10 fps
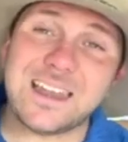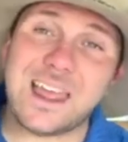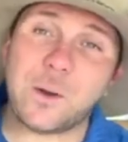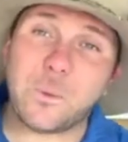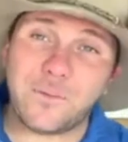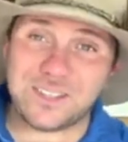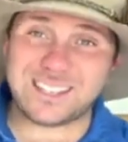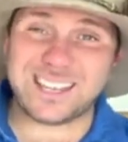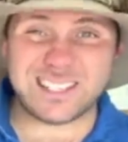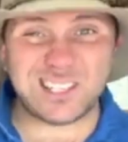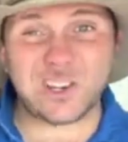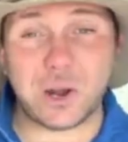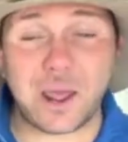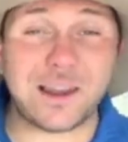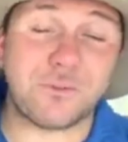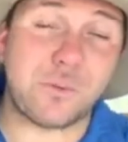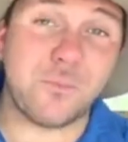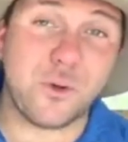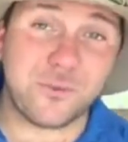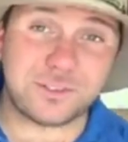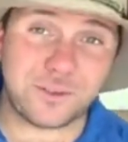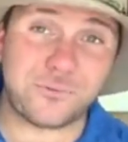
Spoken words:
Now, what this does is not only removes the